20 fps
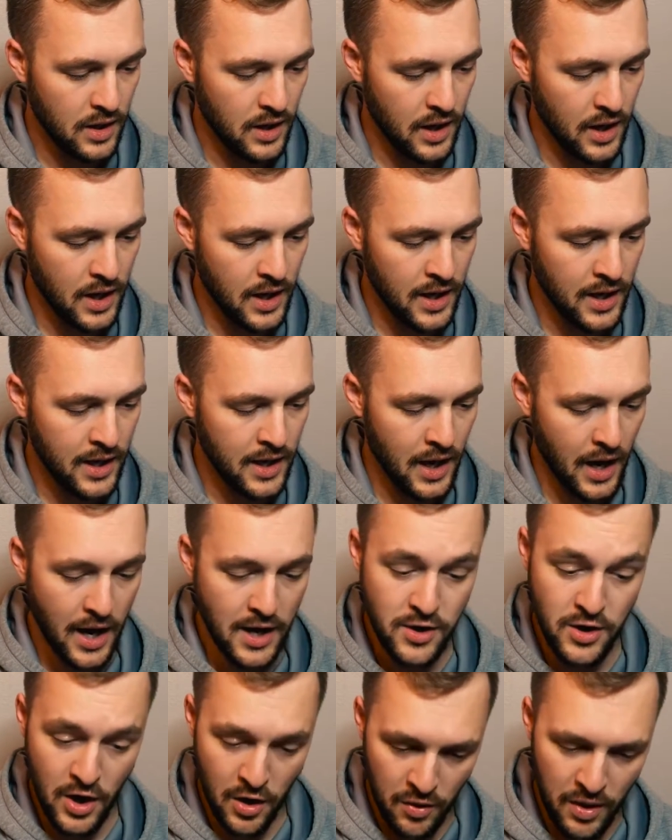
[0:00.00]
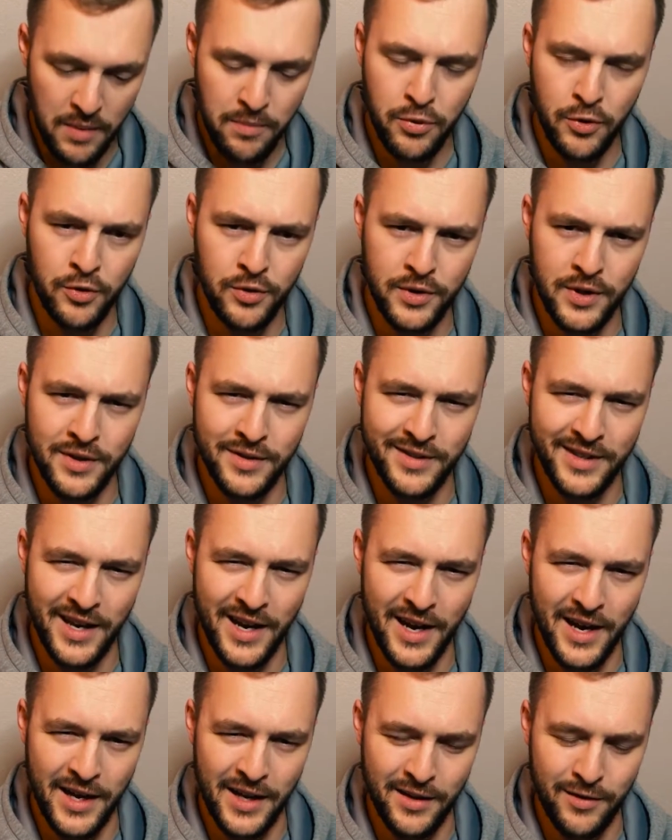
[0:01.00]
I I know I pulled this
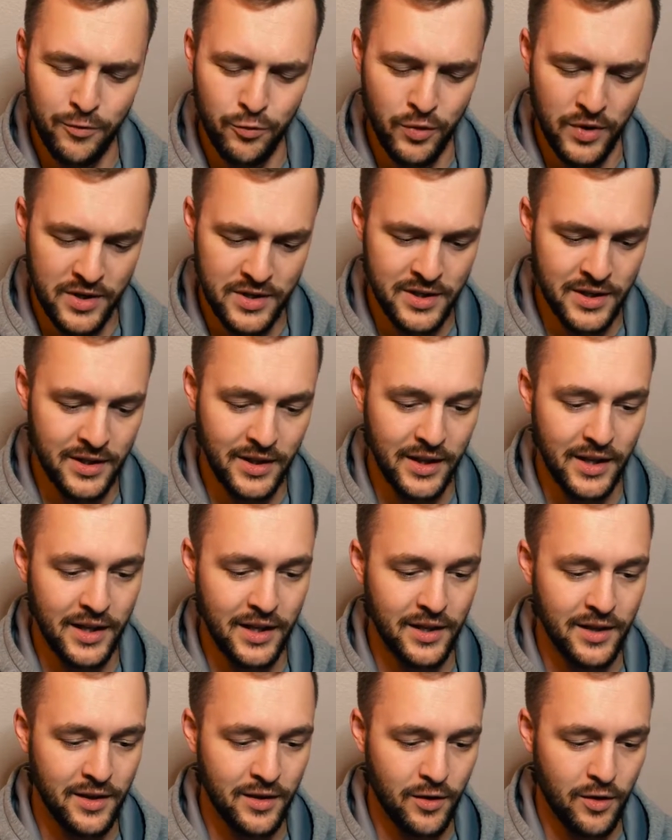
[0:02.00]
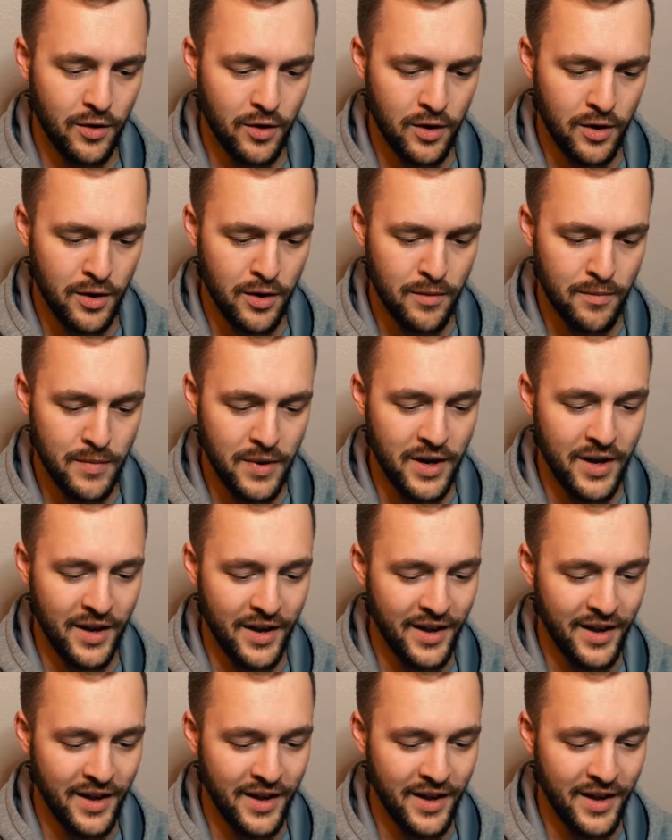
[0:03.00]
guy recently, um,